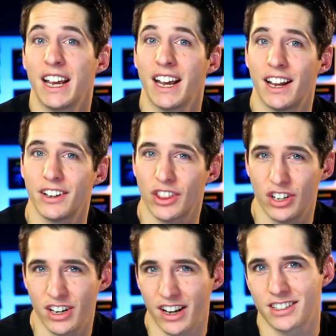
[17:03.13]
And the
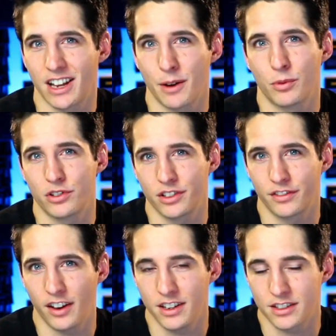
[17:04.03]
next step, which is
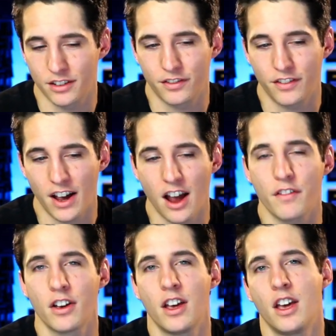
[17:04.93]
phase
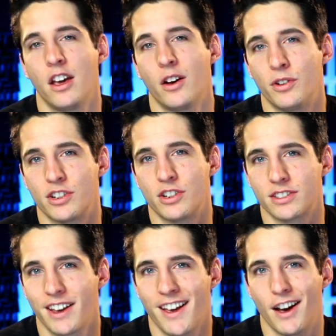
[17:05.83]
5, which is
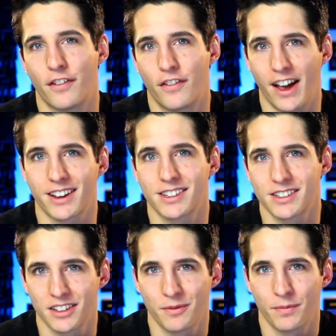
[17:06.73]

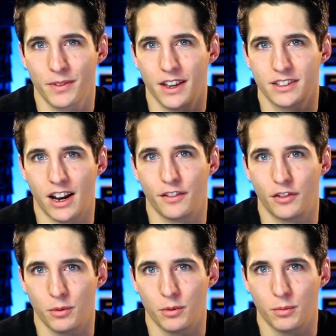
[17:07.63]
effects inside of
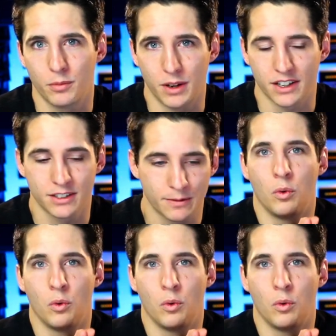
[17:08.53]
your mix.